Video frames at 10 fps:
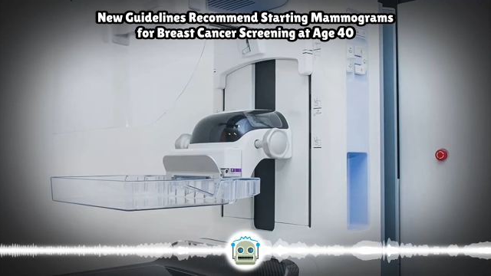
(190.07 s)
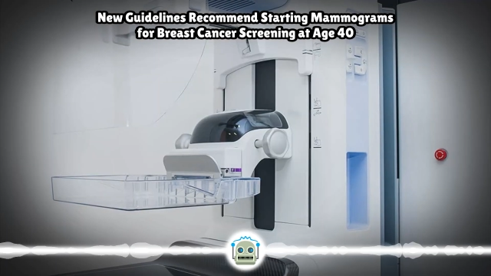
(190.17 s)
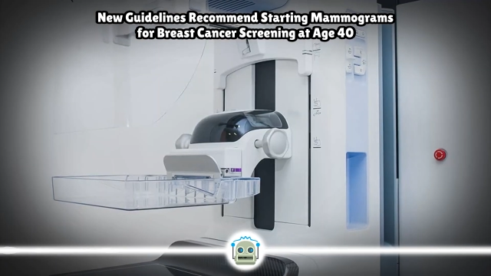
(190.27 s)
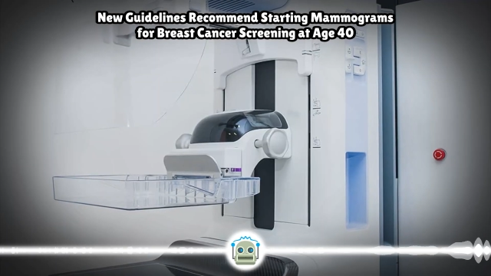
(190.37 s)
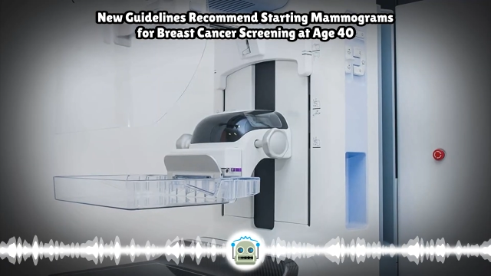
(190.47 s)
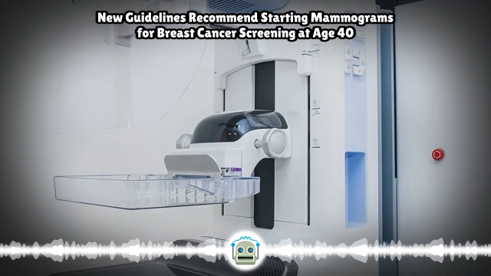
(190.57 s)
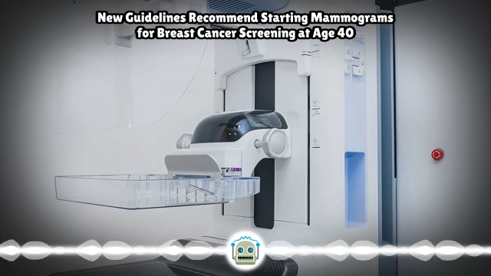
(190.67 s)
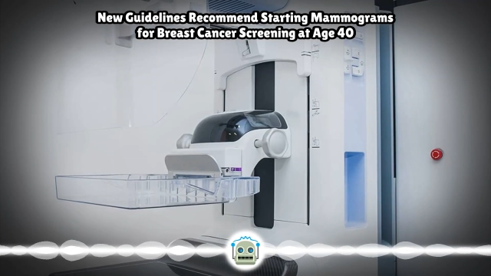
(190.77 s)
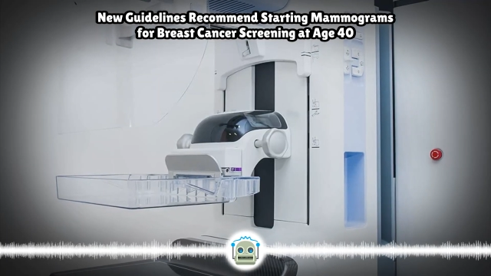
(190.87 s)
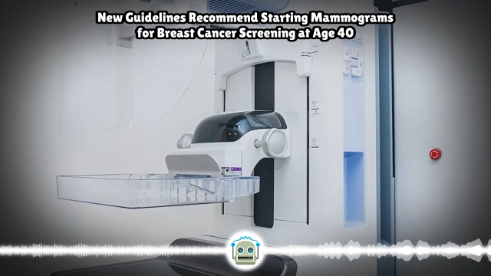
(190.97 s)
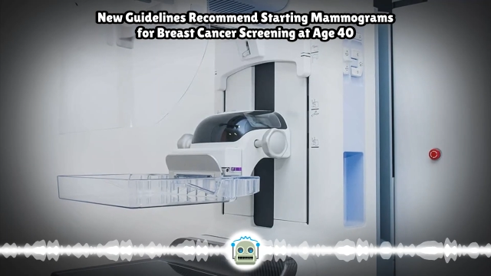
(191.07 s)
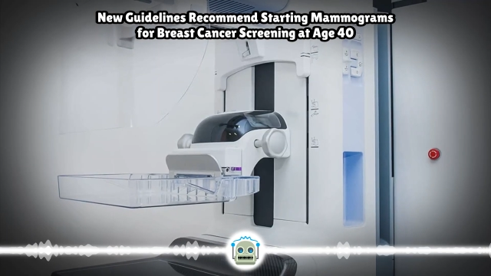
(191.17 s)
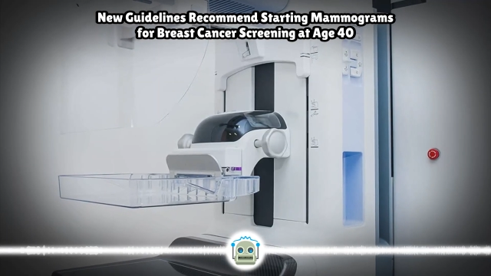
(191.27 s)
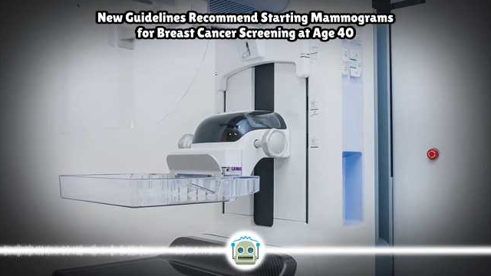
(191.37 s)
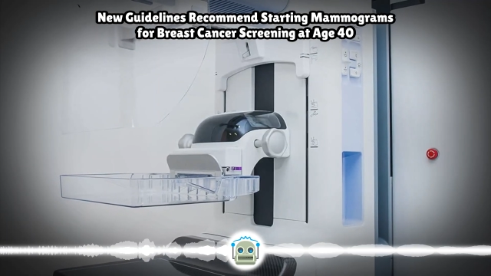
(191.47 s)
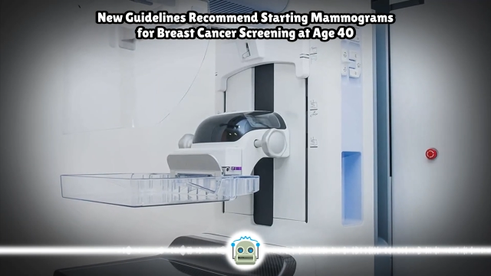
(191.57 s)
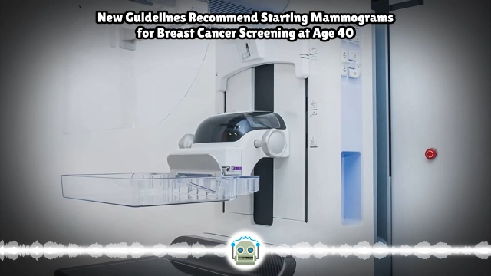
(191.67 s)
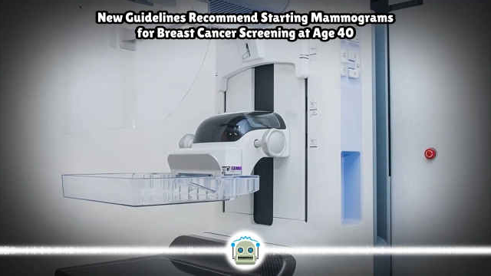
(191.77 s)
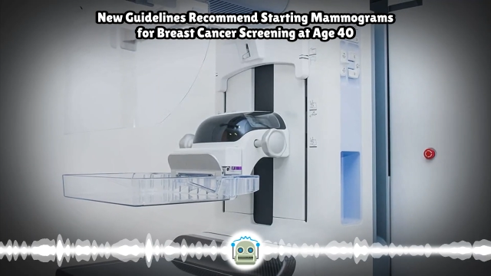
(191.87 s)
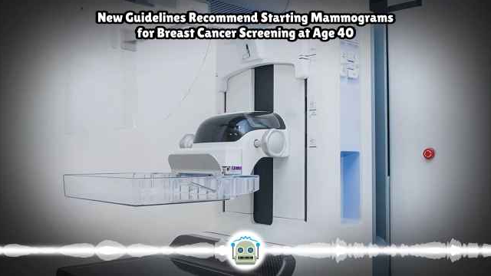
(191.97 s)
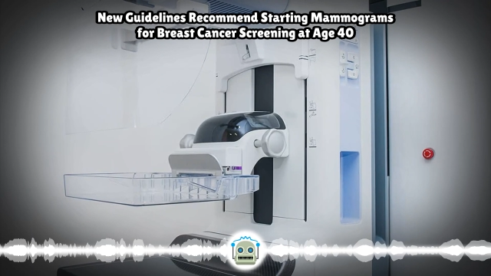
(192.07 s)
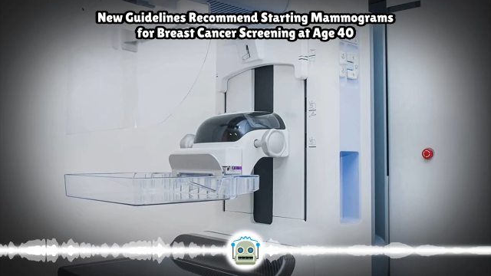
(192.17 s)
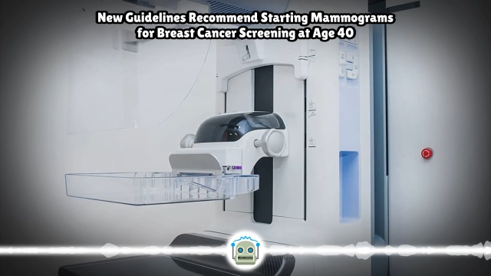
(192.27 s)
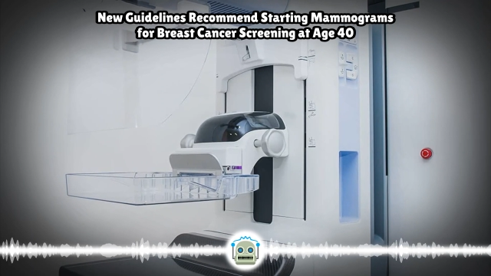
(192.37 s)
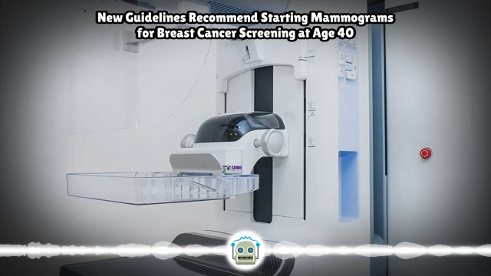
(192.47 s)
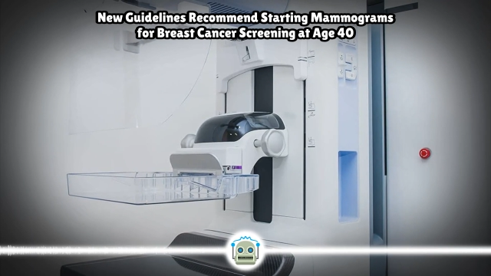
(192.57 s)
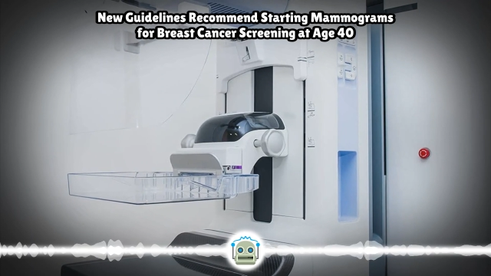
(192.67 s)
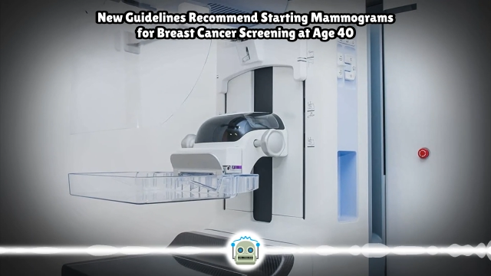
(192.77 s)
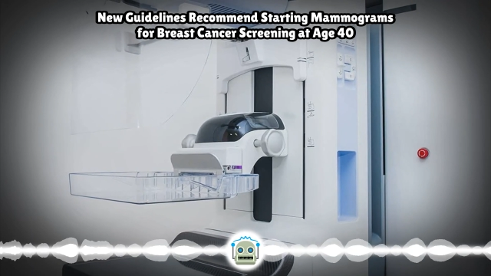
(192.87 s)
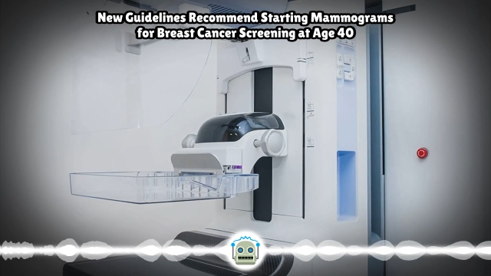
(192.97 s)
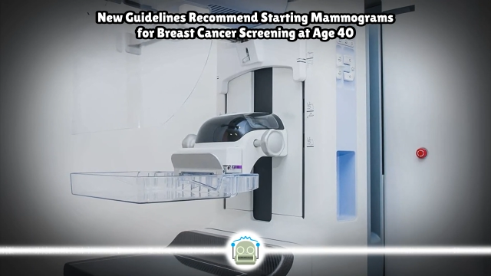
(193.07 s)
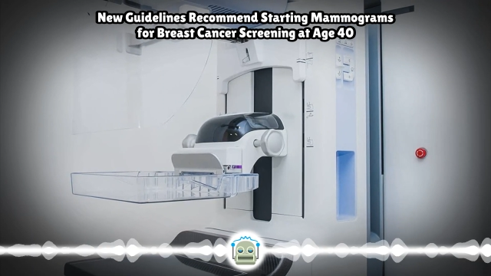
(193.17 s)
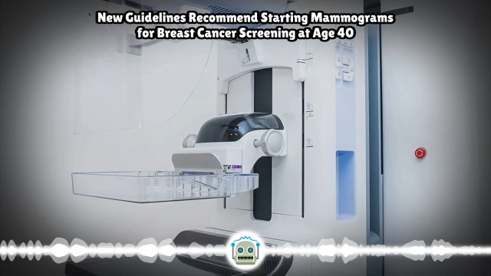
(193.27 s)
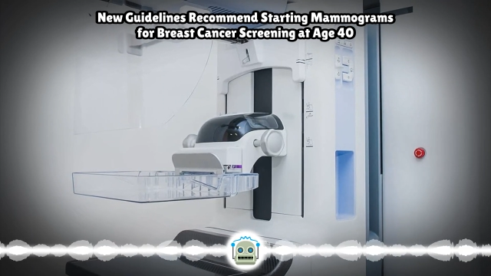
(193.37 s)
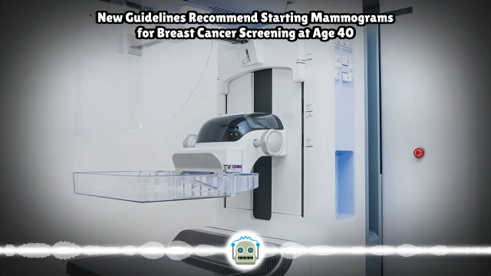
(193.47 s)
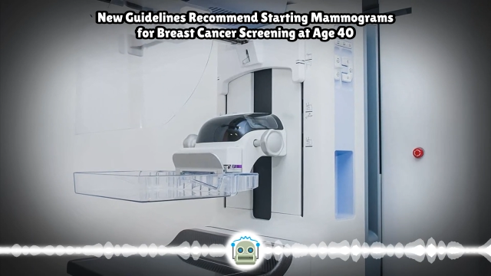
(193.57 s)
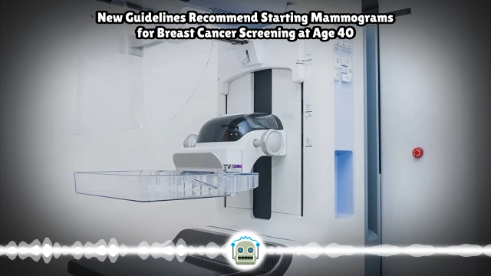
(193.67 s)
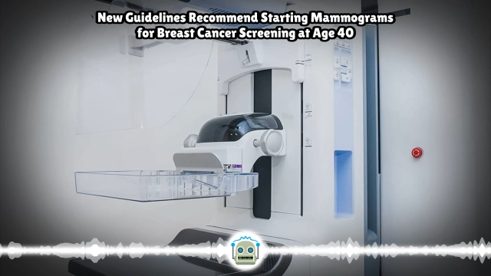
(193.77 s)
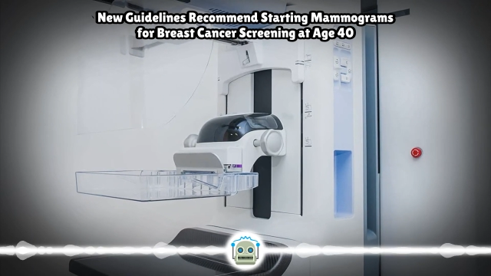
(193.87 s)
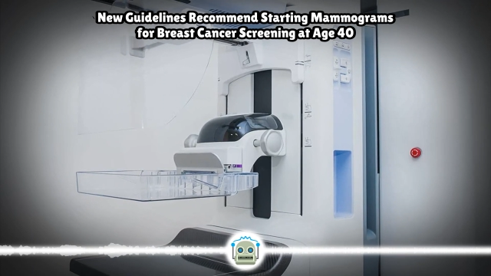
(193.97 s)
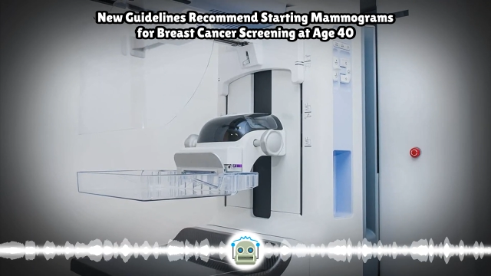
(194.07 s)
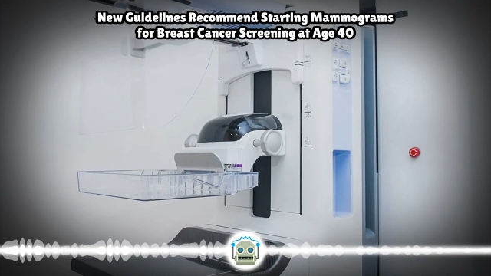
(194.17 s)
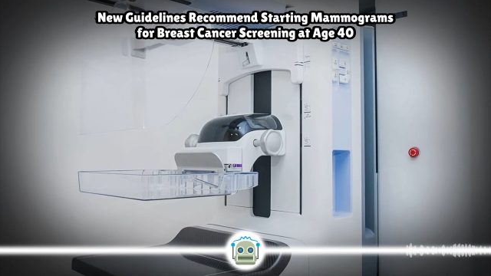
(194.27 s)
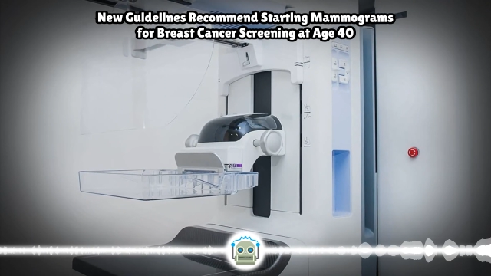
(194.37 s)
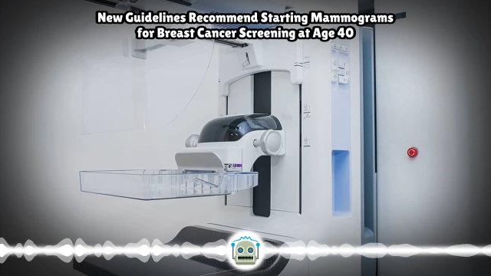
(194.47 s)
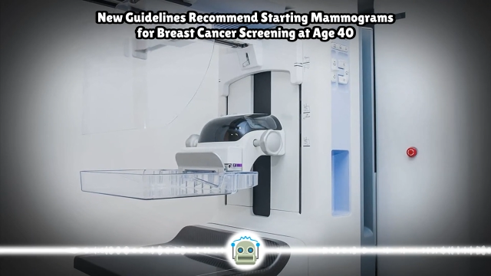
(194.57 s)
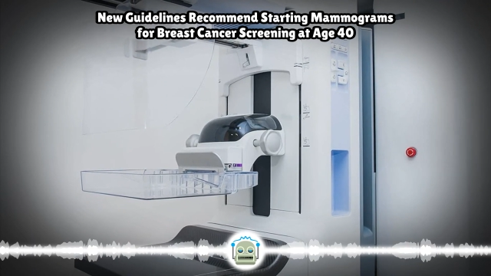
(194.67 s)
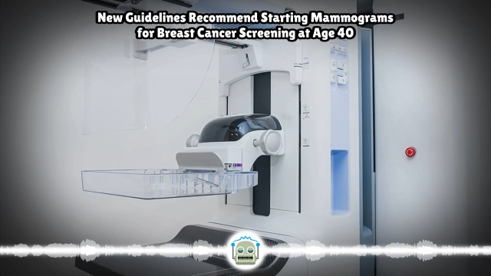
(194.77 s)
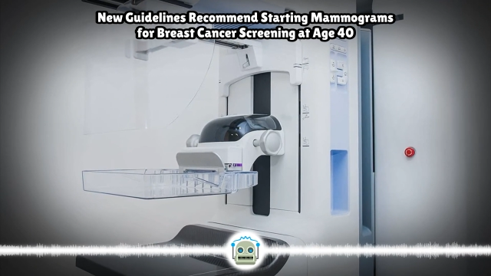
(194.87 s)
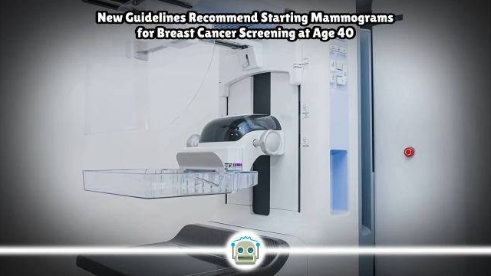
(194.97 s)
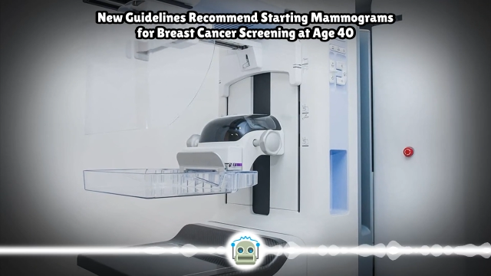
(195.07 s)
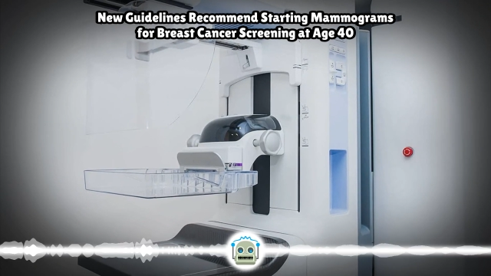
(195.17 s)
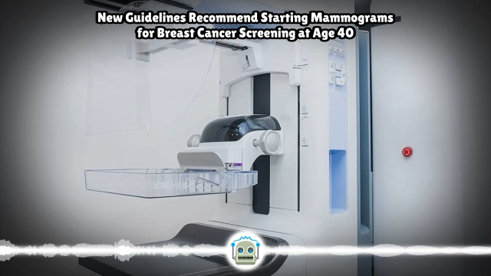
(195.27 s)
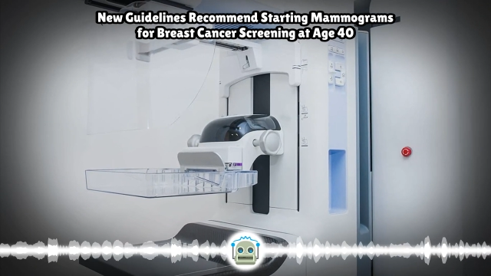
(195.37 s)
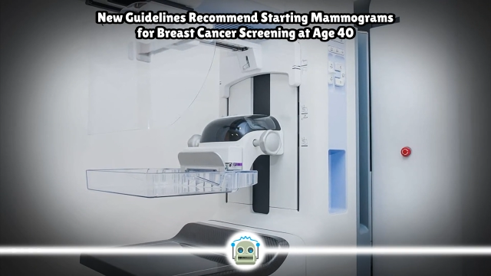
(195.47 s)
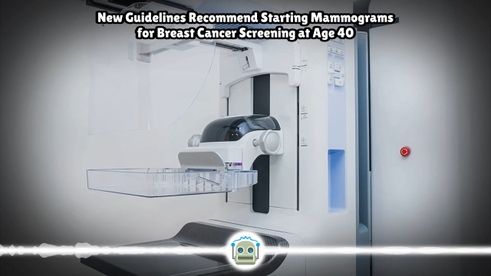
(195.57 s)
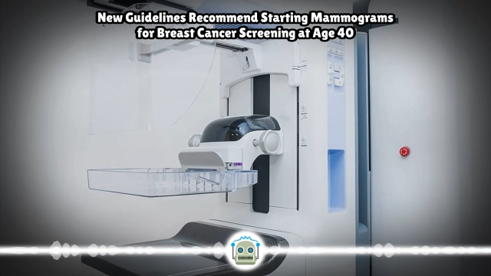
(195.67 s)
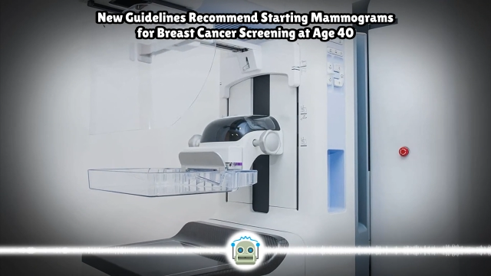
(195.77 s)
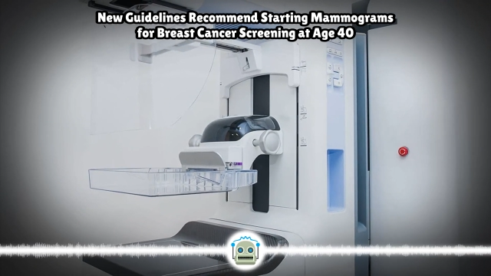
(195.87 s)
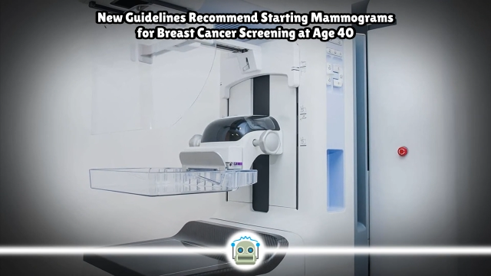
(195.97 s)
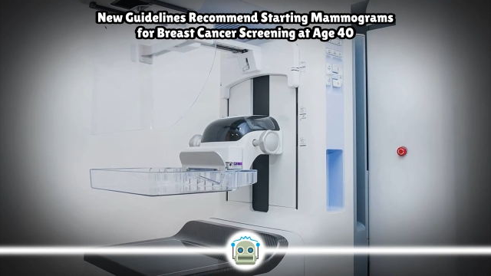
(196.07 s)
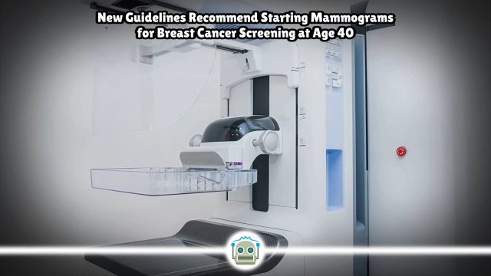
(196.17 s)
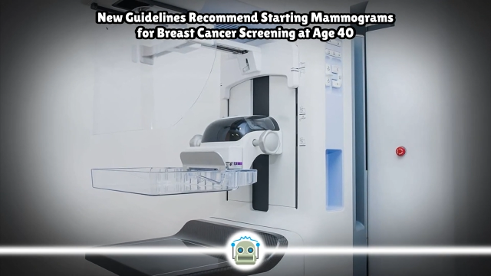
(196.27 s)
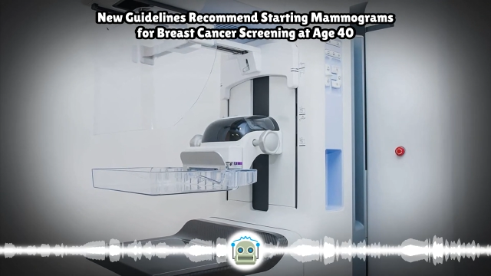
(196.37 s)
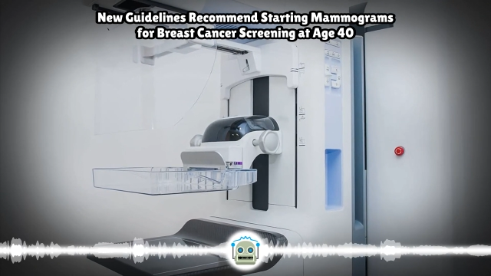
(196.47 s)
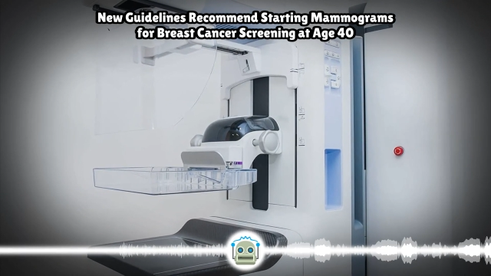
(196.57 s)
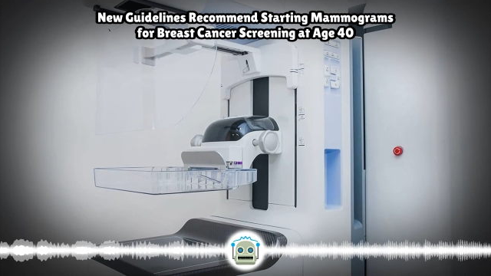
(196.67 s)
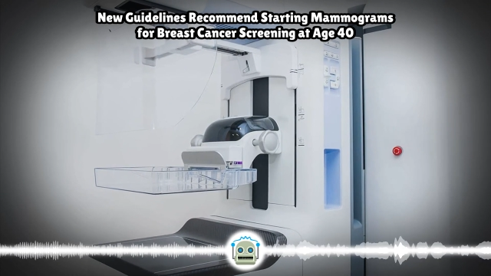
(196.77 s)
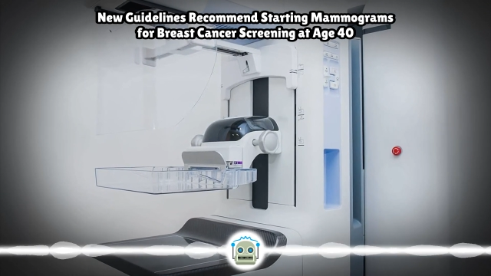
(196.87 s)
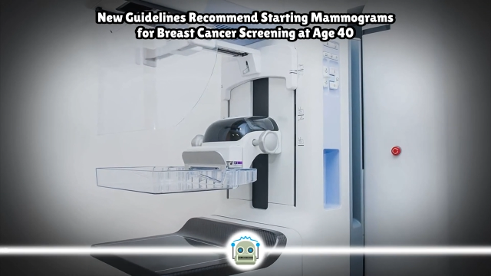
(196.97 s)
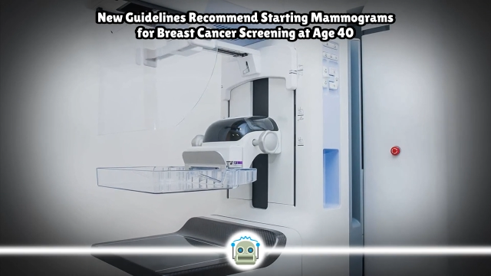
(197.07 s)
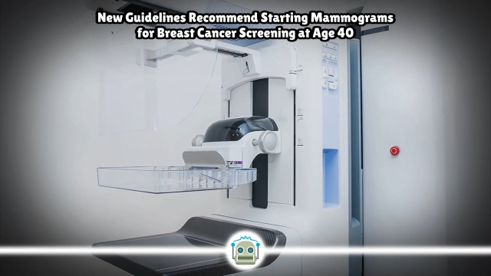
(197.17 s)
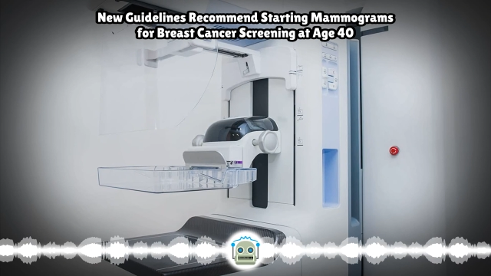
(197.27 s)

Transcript: Nobody's mouth can be seen.